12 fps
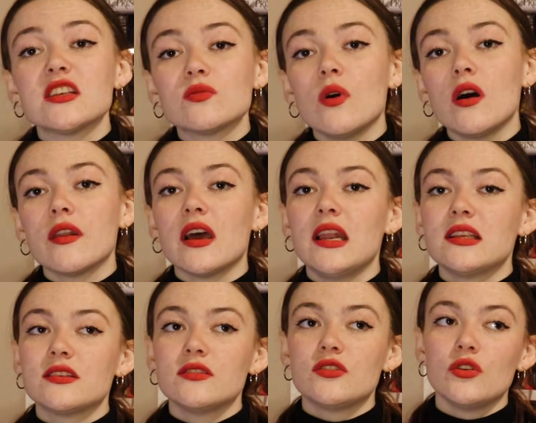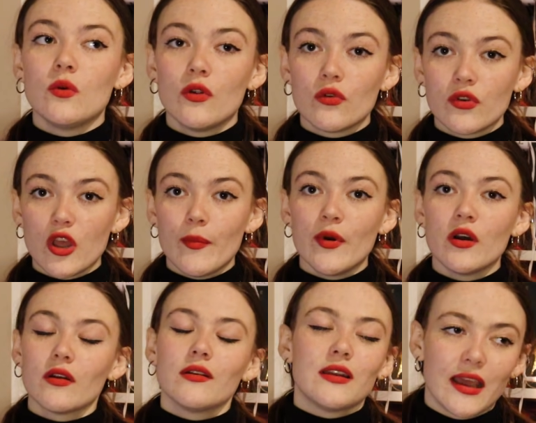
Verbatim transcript: This one I listened to on audiobook,